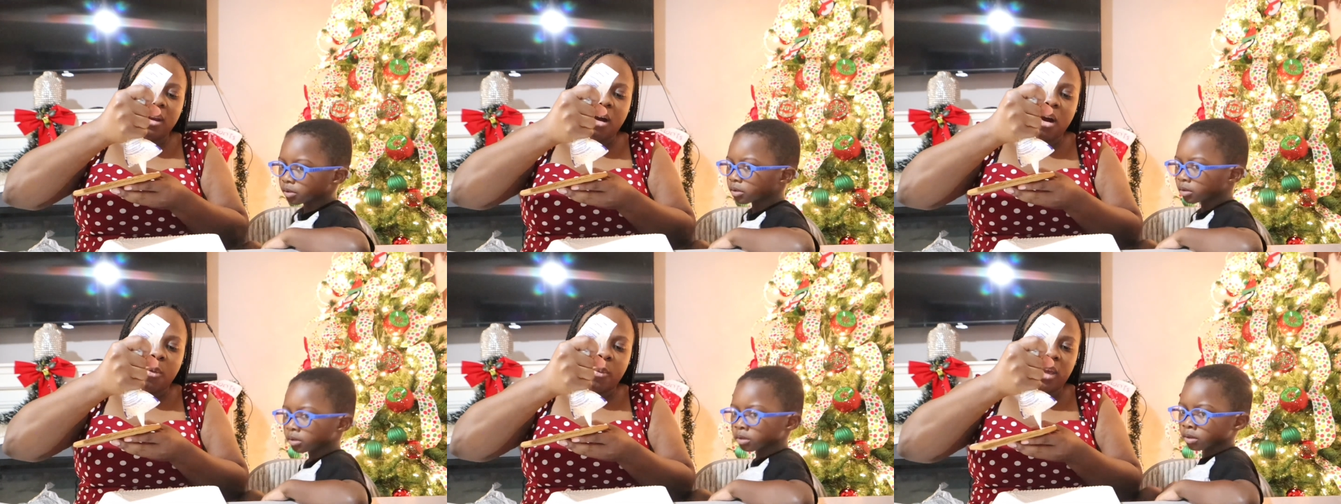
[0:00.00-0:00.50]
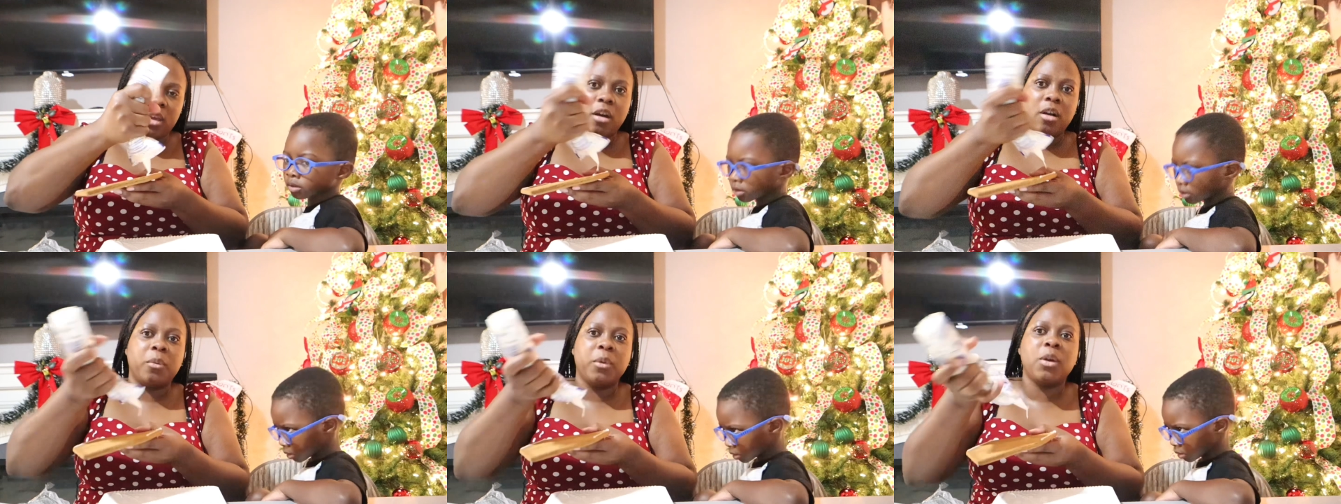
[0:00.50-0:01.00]
Speaker 1: it our way,
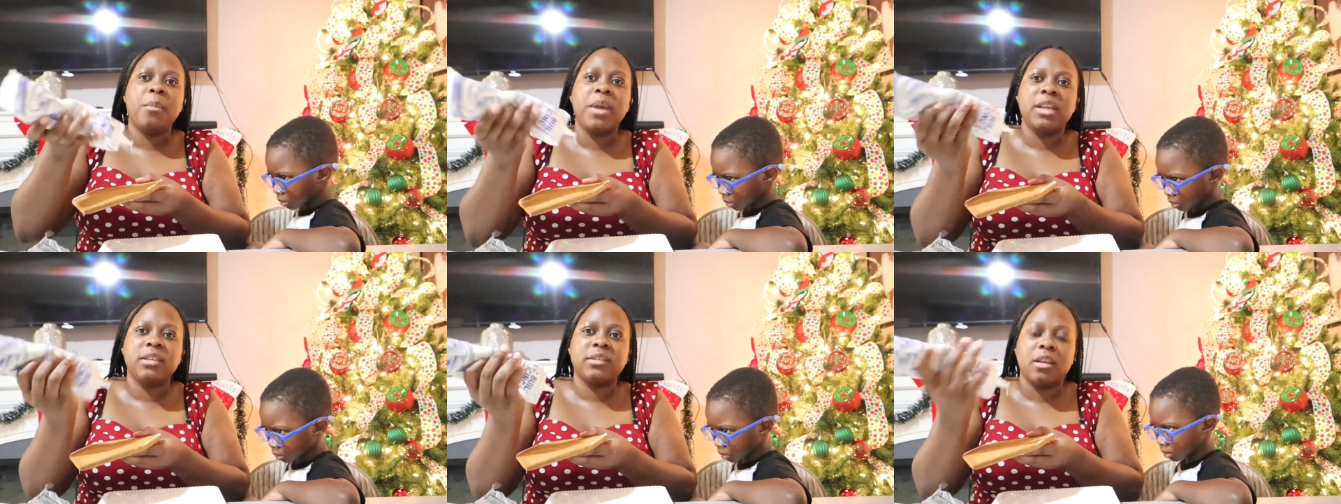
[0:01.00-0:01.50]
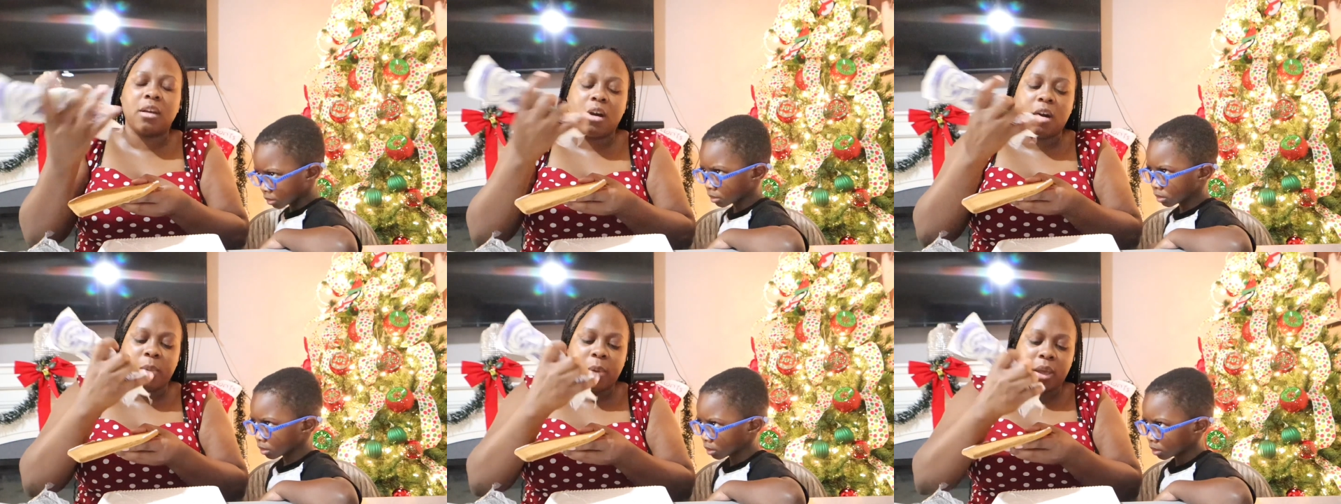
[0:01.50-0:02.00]
y'all. We're gonna make this
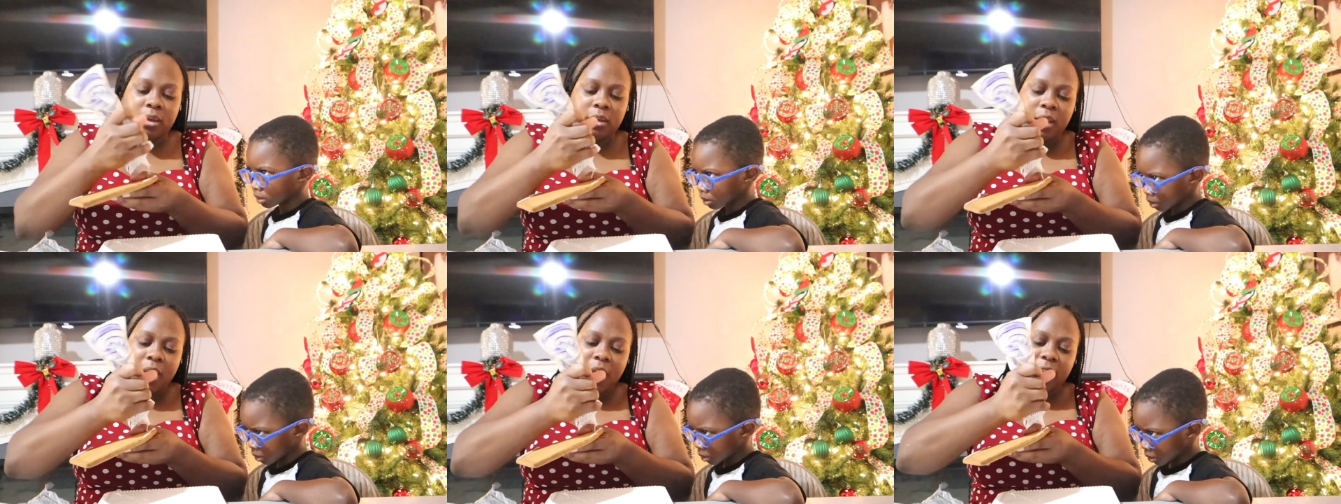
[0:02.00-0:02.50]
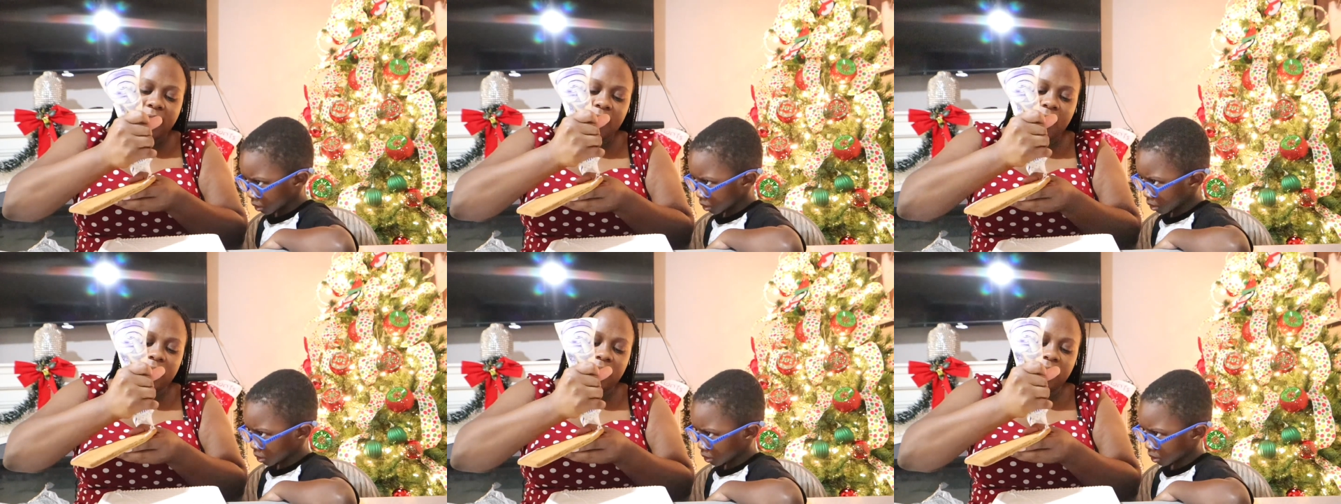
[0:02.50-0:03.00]
thing our way. I
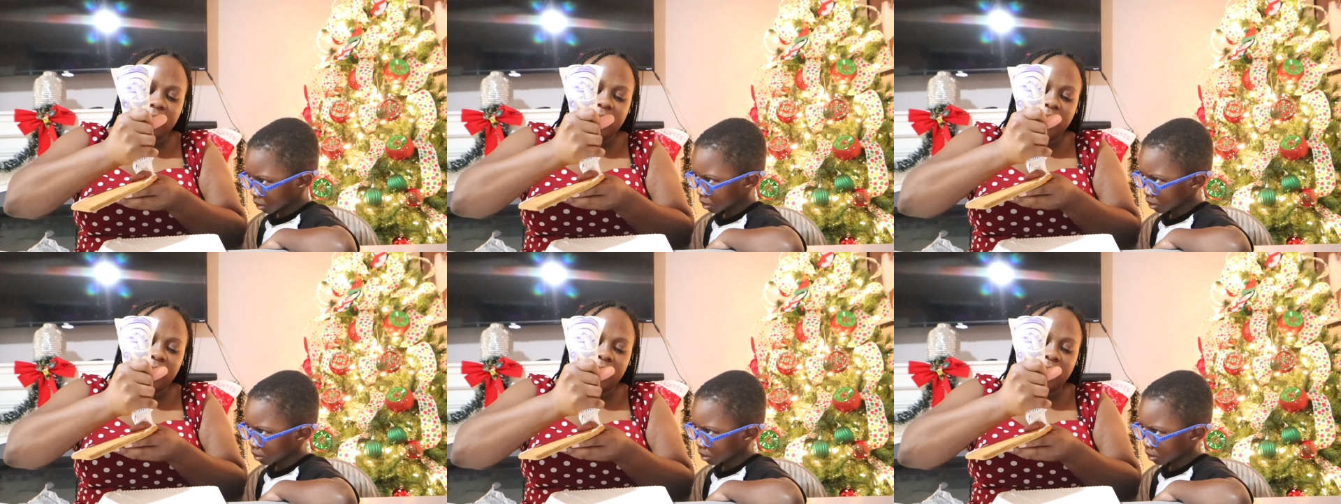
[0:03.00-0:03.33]
tell y'all, this is this